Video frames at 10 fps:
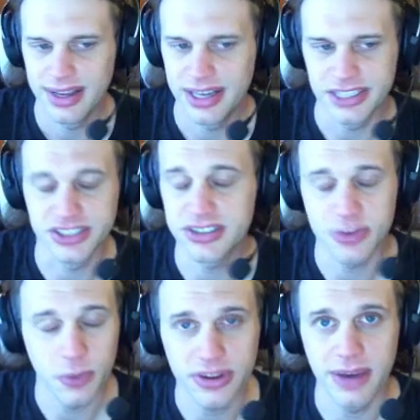it just
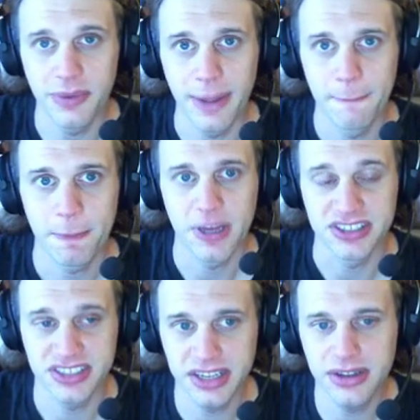doesn't work that way. A
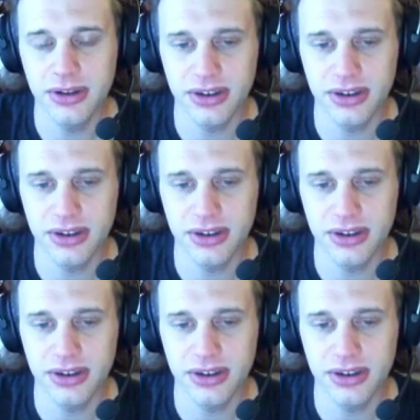singular